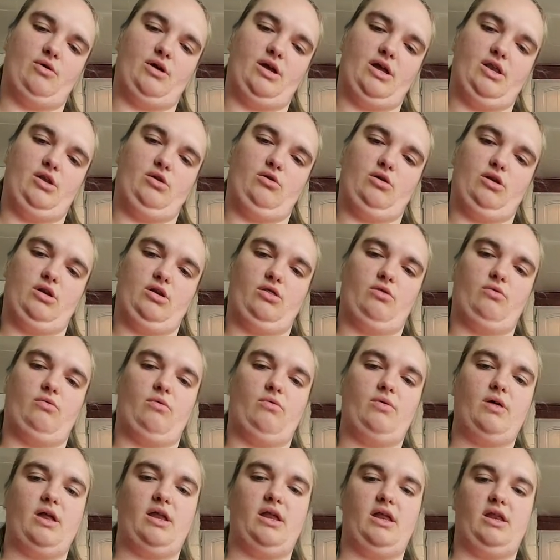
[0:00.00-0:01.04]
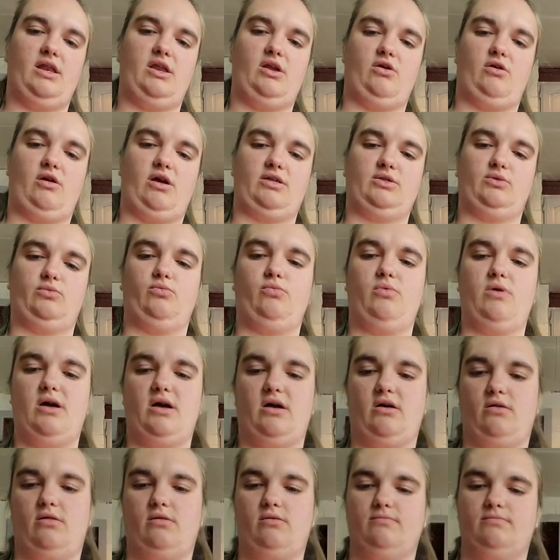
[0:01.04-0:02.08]
and you're going to throw that in here as
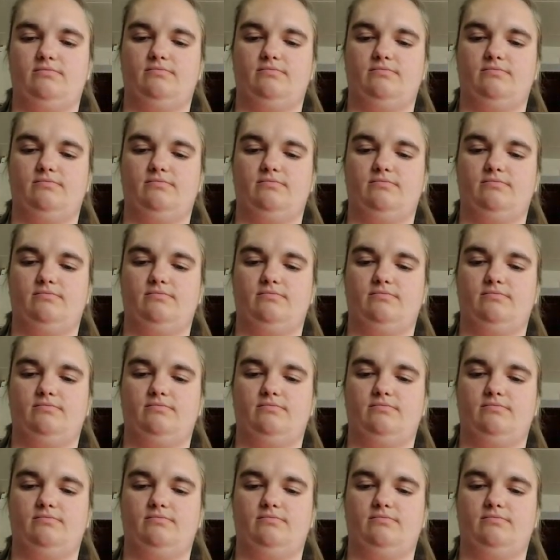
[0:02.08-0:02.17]
well.